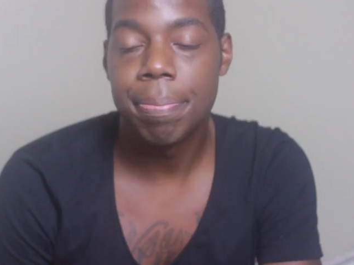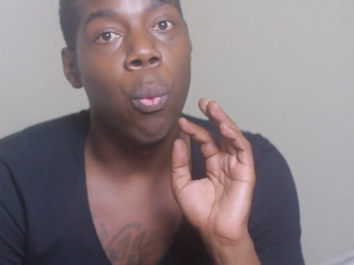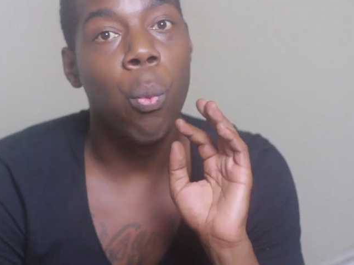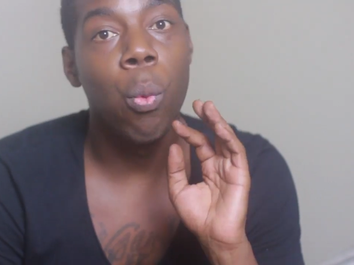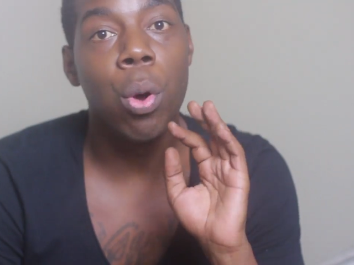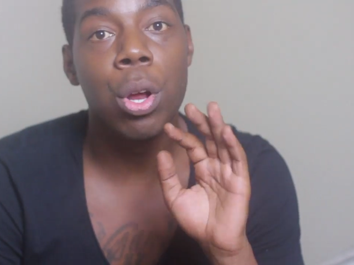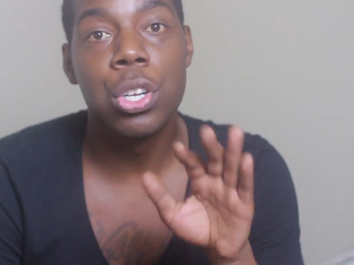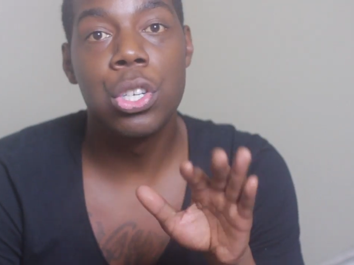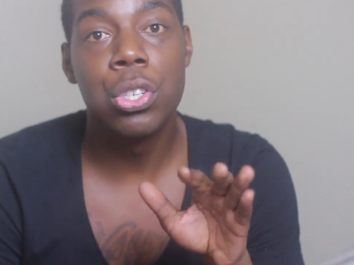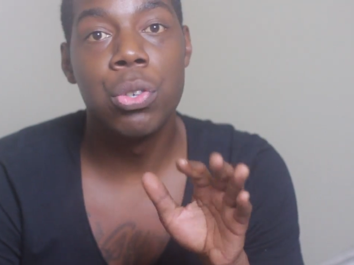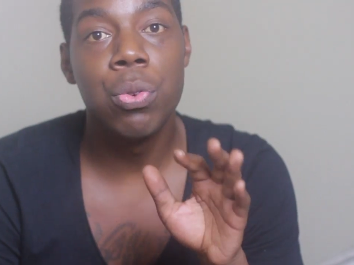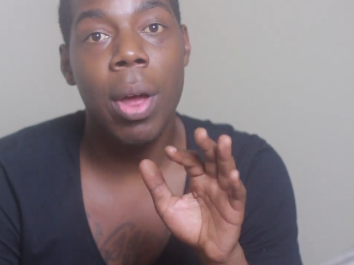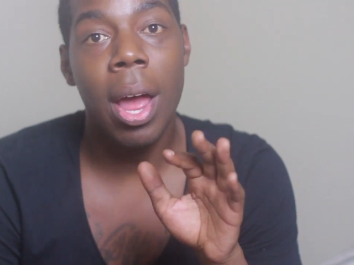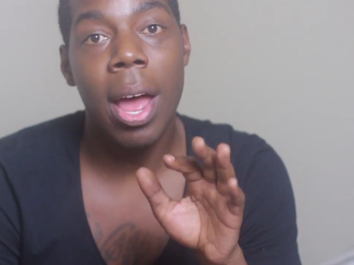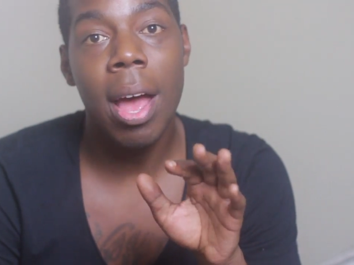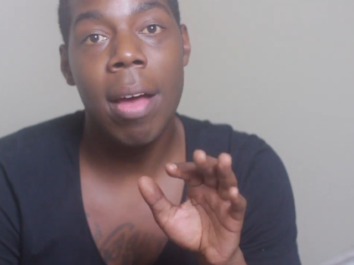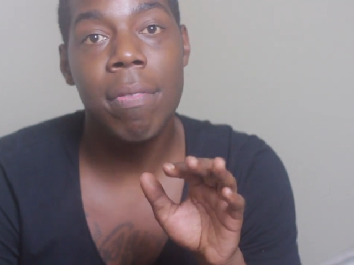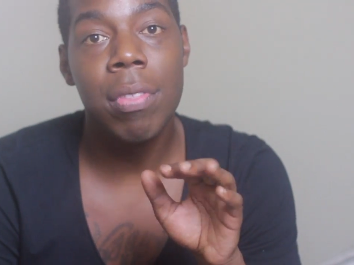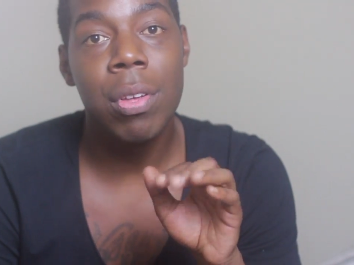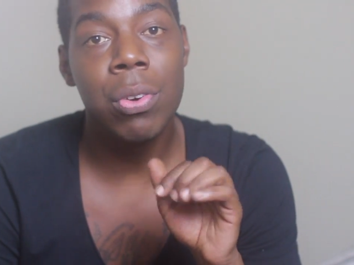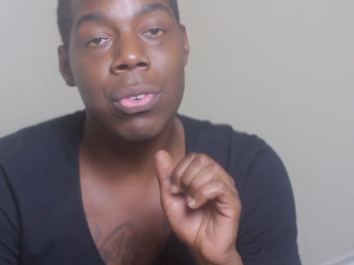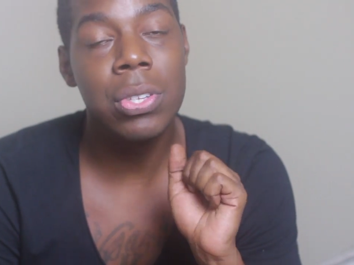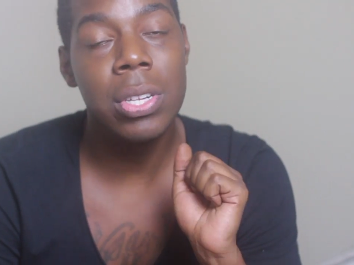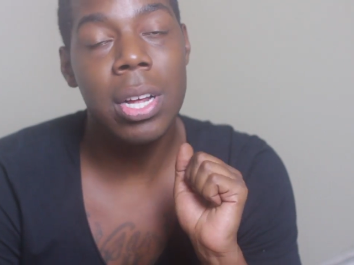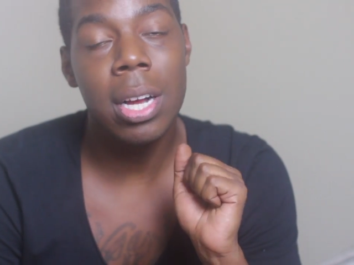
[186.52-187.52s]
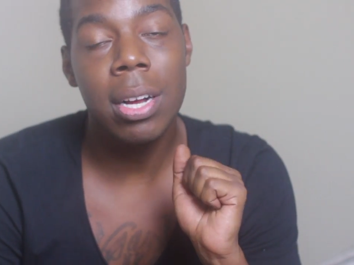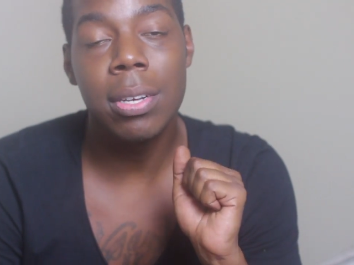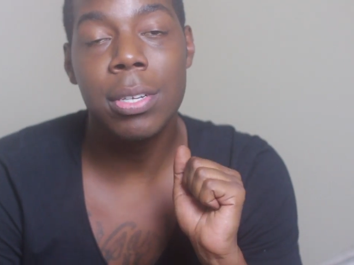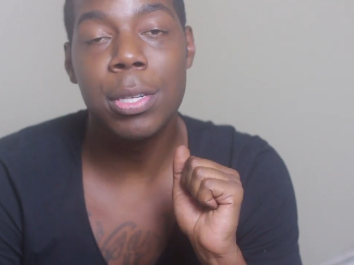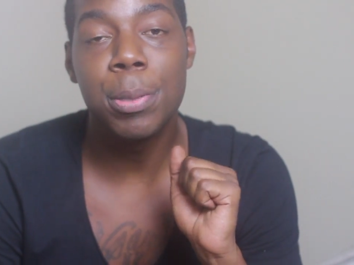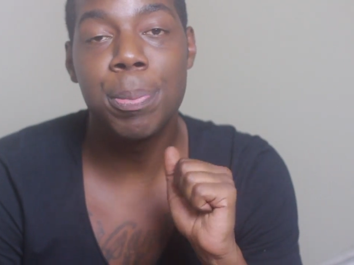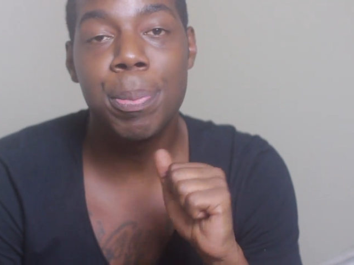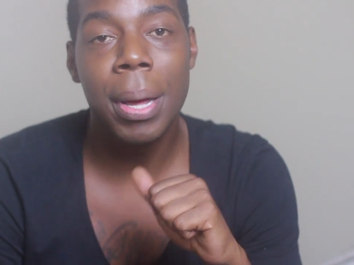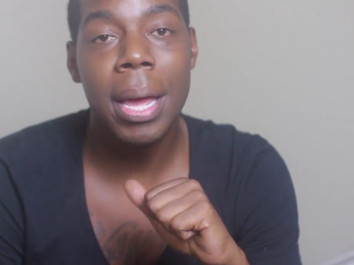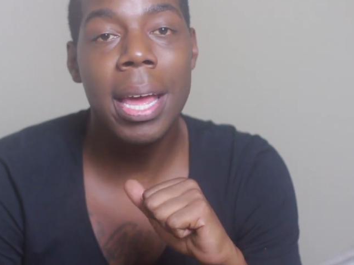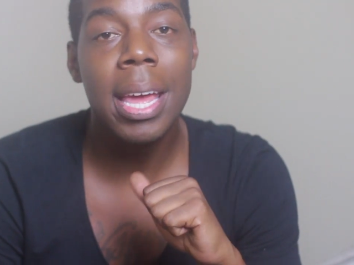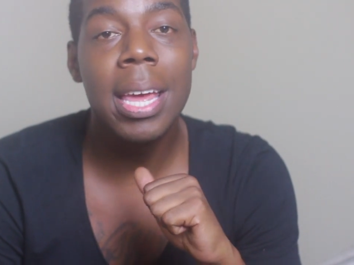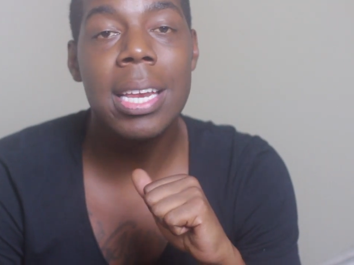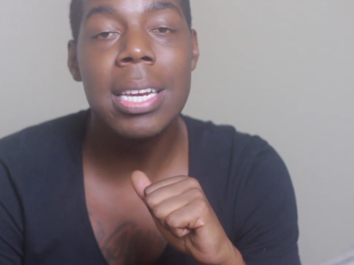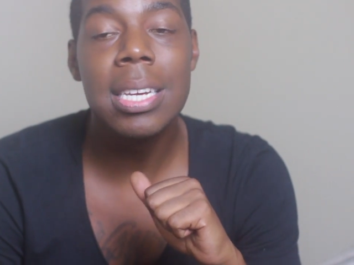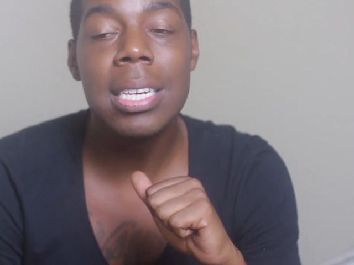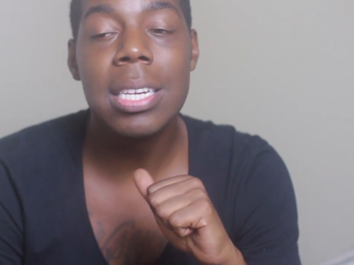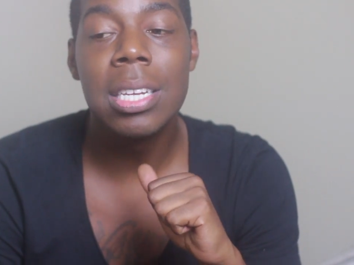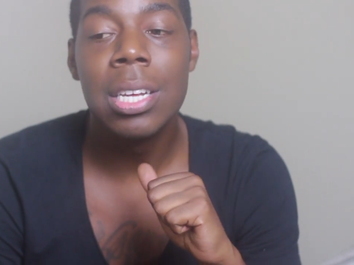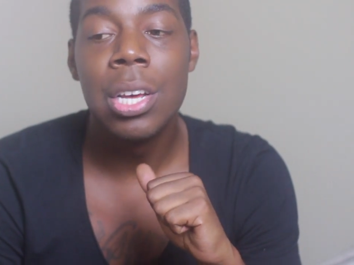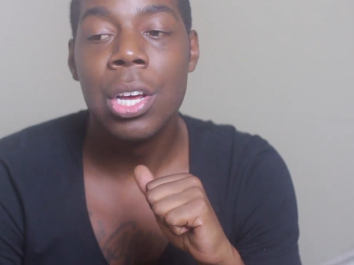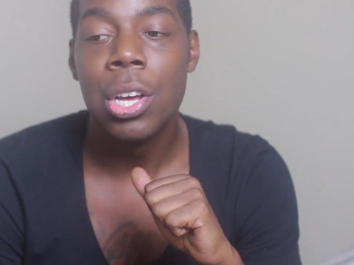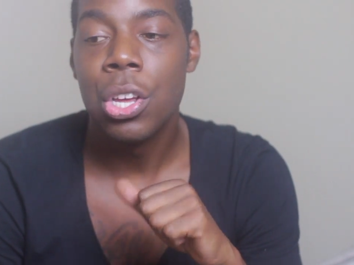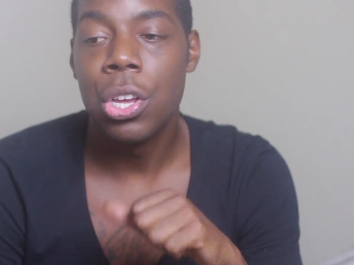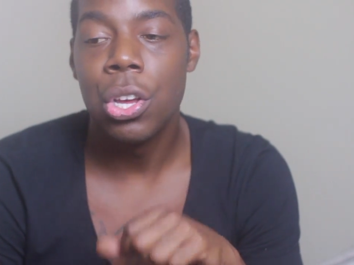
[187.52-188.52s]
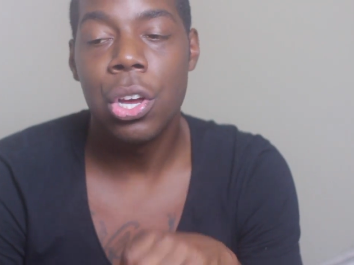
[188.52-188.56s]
Once you have those suckers pinned,